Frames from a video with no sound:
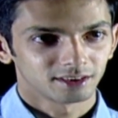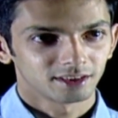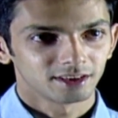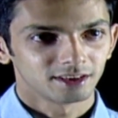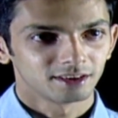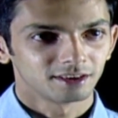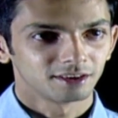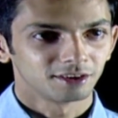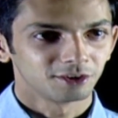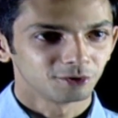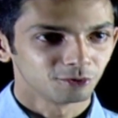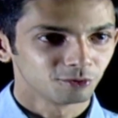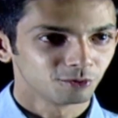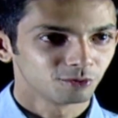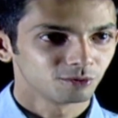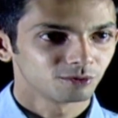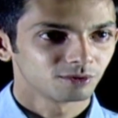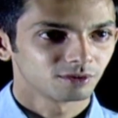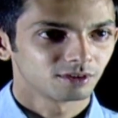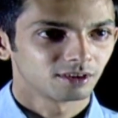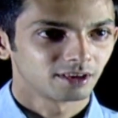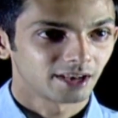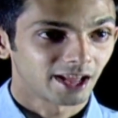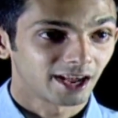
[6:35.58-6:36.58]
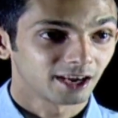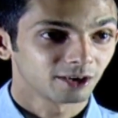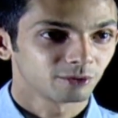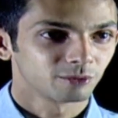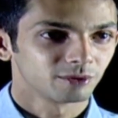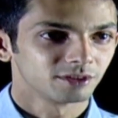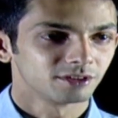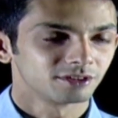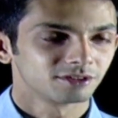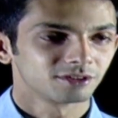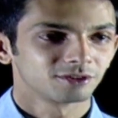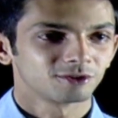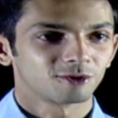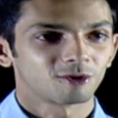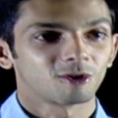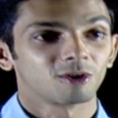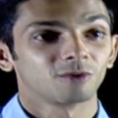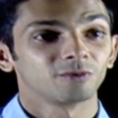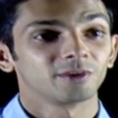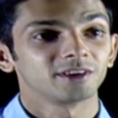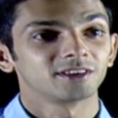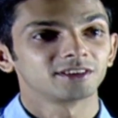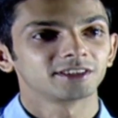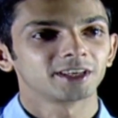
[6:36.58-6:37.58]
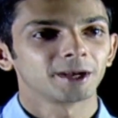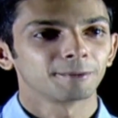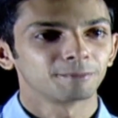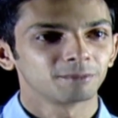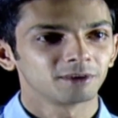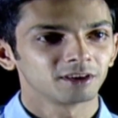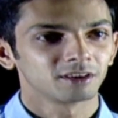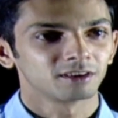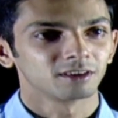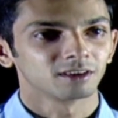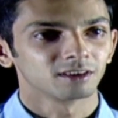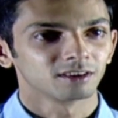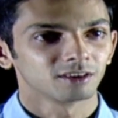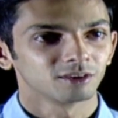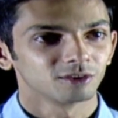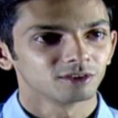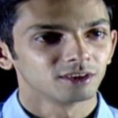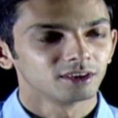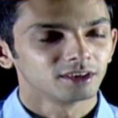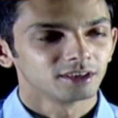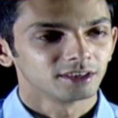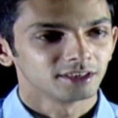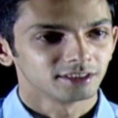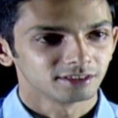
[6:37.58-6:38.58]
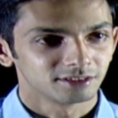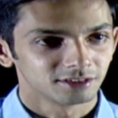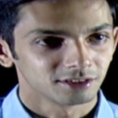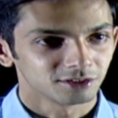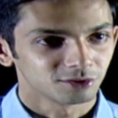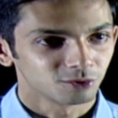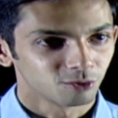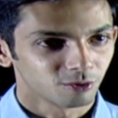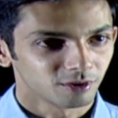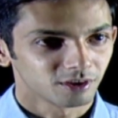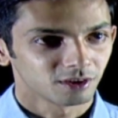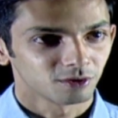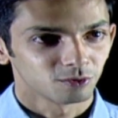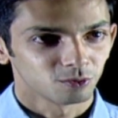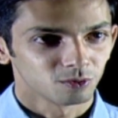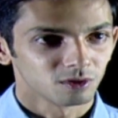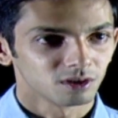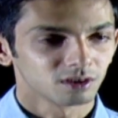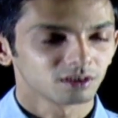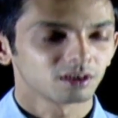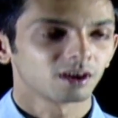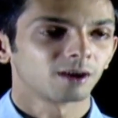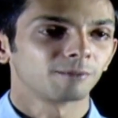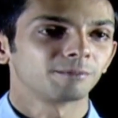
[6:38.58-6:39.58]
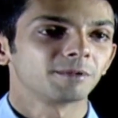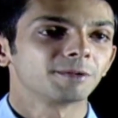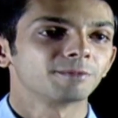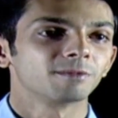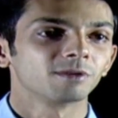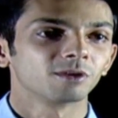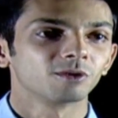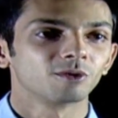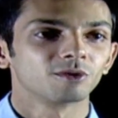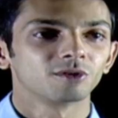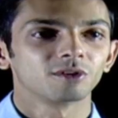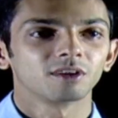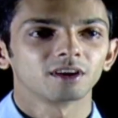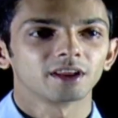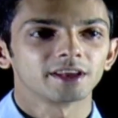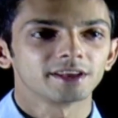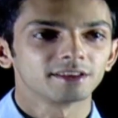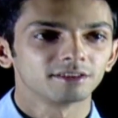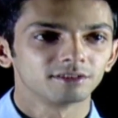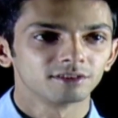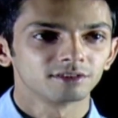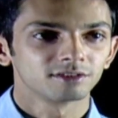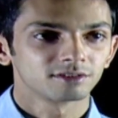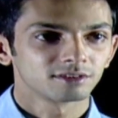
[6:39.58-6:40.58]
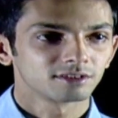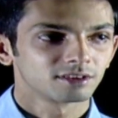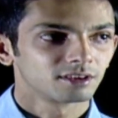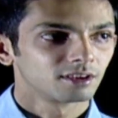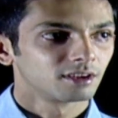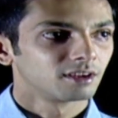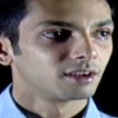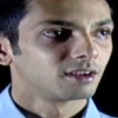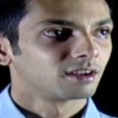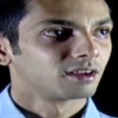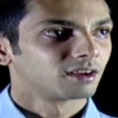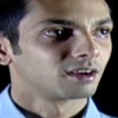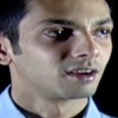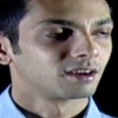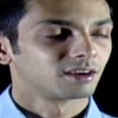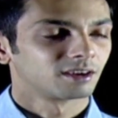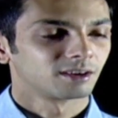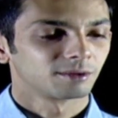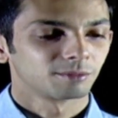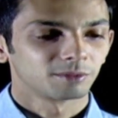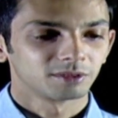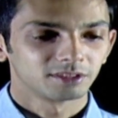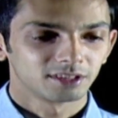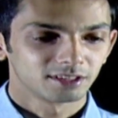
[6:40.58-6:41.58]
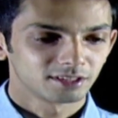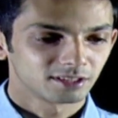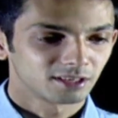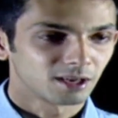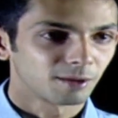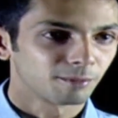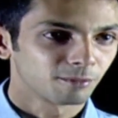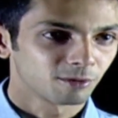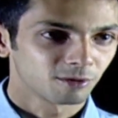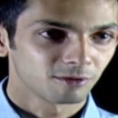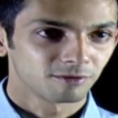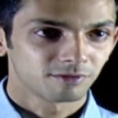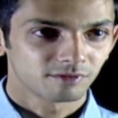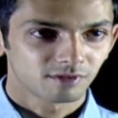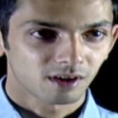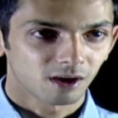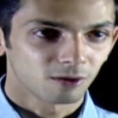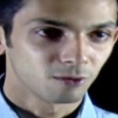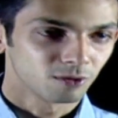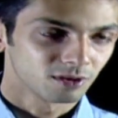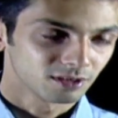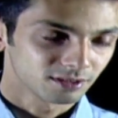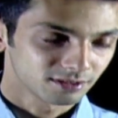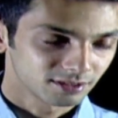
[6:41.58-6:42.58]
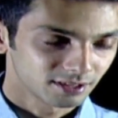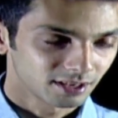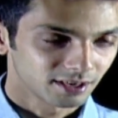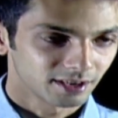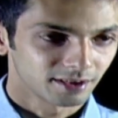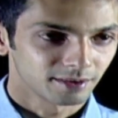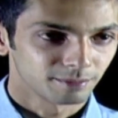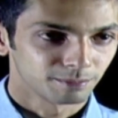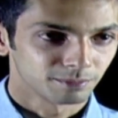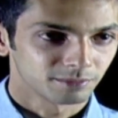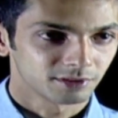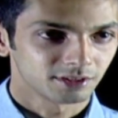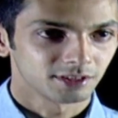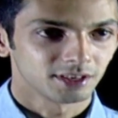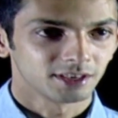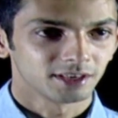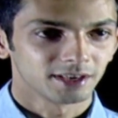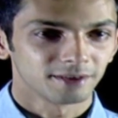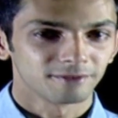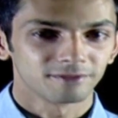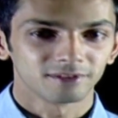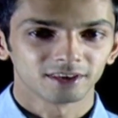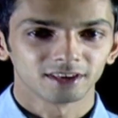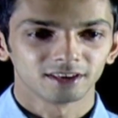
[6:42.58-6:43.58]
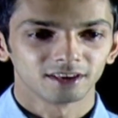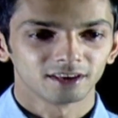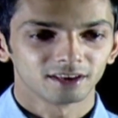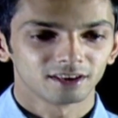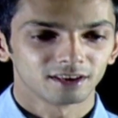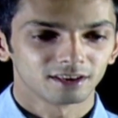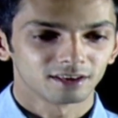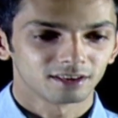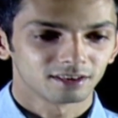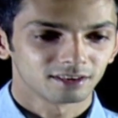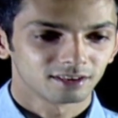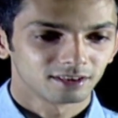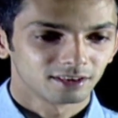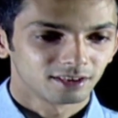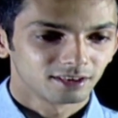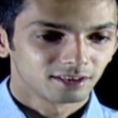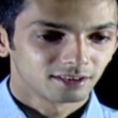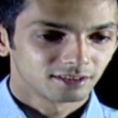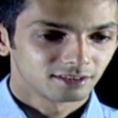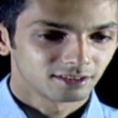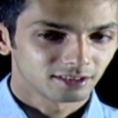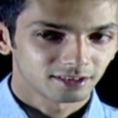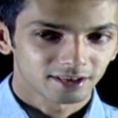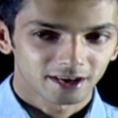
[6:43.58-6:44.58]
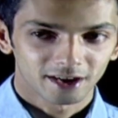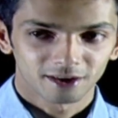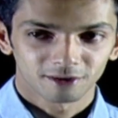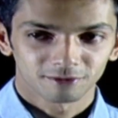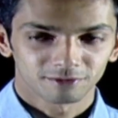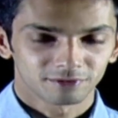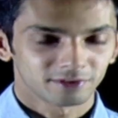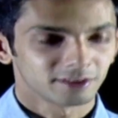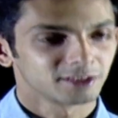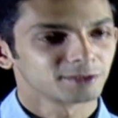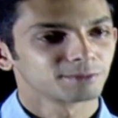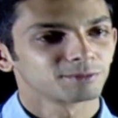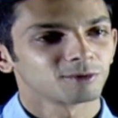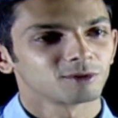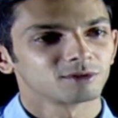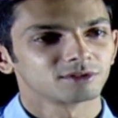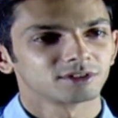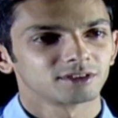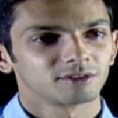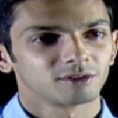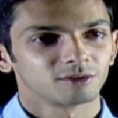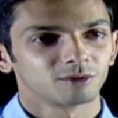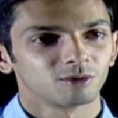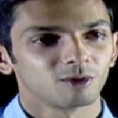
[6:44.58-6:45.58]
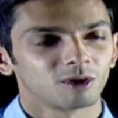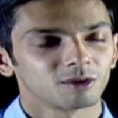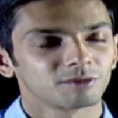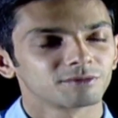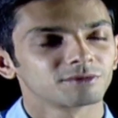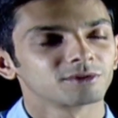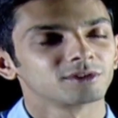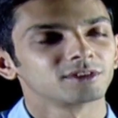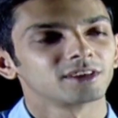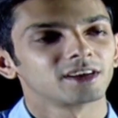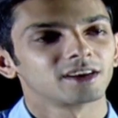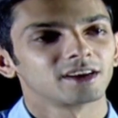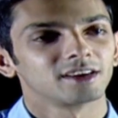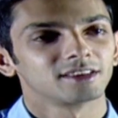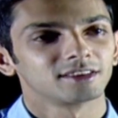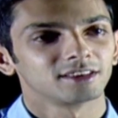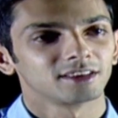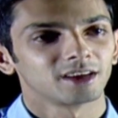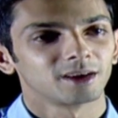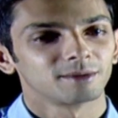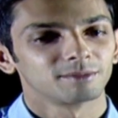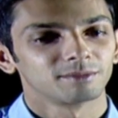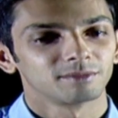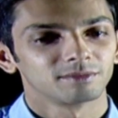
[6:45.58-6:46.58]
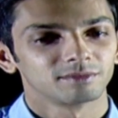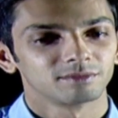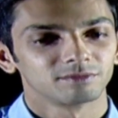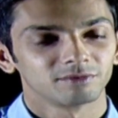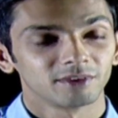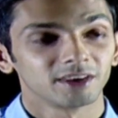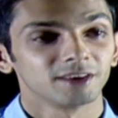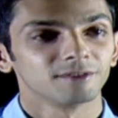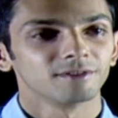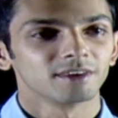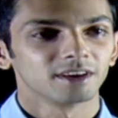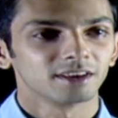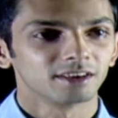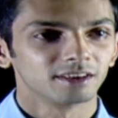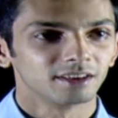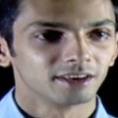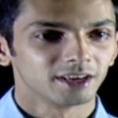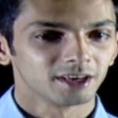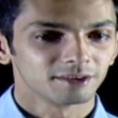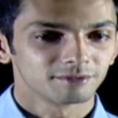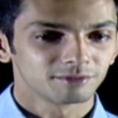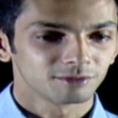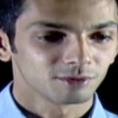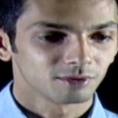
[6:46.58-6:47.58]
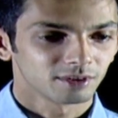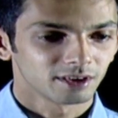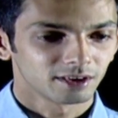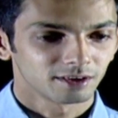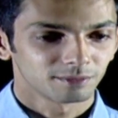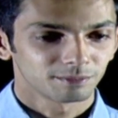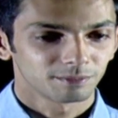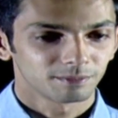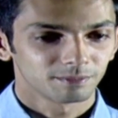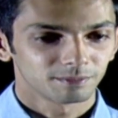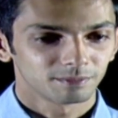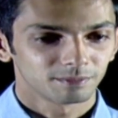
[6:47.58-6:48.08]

in a new language, you're always skeptical. Is this going to work? Are people going to like this? But then the number of covers that I'm seeing every day and the kind of response that I got for that, I think I'm very, very grateful, and